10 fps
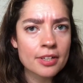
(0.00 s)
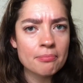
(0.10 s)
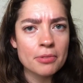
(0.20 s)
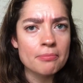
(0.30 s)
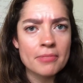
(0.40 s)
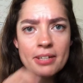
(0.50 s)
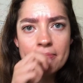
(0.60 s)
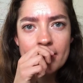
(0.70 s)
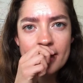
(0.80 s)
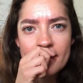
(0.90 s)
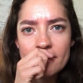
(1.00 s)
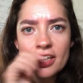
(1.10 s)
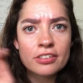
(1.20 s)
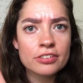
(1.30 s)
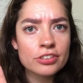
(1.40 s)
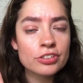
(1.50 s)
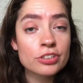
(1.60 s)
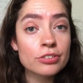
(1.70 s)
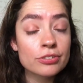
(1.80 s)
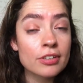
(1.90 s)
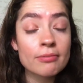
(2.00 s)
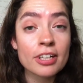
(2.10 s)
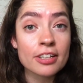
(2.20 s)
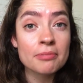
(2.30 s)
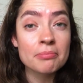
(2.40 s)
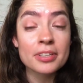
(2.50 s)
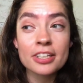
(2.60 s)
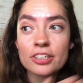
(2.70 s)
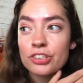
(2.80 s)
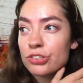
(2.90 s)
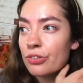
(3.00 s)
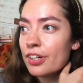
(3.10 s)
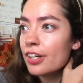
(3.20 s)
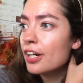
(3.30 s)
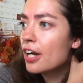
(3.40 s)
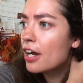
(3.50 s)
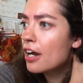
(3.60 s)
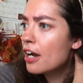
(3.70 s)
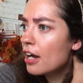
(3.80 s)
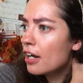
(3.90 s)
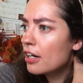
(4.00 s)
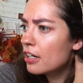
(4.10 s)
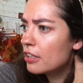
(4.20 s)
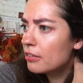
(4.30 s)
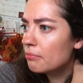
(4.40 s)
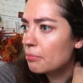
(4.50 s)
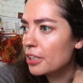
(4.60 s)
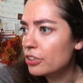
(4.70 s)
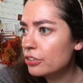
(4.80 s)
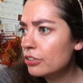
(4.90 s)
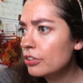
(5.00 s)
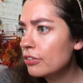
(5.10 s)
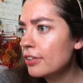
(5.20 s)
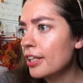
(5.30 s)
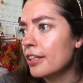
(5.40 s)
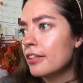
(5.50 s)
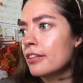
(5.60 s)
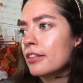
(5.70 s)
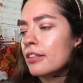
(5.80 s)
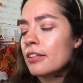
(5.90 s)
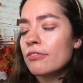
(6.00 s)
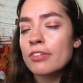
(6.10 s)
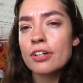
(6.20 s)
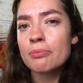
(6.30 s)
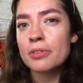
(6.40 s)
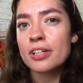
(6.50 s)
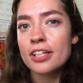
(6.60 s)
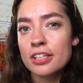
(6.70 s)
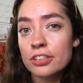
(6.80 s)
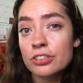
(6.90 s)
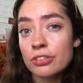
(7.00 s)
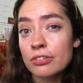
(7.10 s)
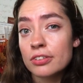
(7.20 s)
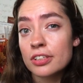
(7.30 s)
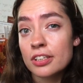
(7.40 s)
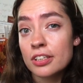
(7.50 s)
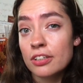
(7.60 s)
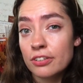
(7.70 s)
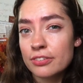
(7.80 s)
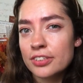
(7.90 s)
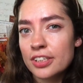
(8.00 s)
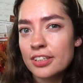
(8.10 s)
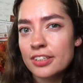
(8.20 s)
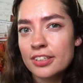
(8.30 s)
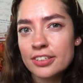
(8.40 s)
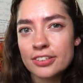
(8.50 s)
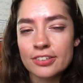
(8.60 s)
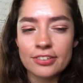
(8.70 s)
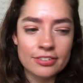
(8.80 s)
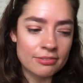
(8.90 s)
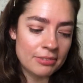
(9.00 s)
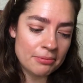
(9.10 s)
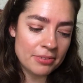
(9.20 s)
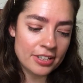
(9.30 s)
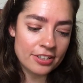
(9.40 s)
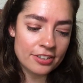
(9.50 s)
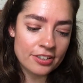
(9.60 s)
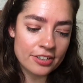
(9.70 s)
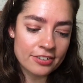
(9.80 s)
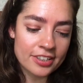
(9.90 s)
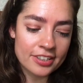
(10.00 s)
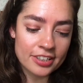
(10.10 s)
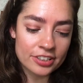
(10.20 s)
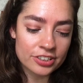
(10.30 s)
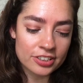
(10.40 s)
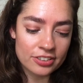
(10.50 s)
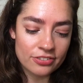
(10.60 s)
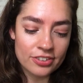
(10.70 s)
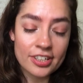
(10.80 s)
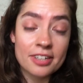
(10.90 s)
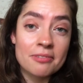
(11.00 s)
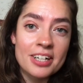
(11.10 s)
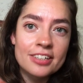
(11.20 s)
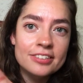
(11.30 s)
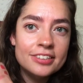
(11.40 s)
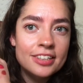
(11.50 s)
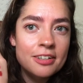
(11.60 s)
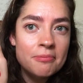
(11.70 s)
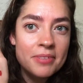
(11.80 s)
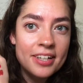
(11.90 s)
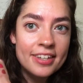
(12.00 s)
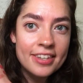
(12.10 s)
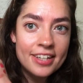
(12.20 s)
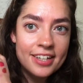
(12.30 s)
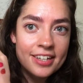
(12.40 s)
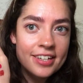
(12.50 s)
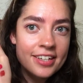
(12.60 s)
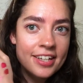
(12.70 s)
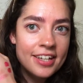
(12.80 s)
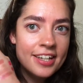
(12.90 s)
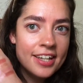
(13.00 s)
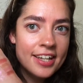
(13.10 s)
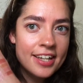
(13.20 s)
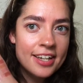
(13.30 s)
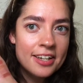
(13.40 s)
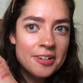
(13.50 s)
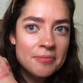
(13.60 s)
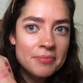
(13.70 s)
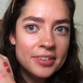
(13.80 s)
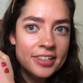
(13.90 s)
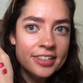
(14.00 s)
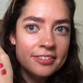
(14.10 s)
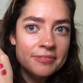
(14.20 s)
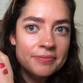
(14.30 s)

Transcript: but maybe. I'm not completely sure. But I do know that Flower Beauty is sold in Ulta, so maybe her new collection will come out by then. But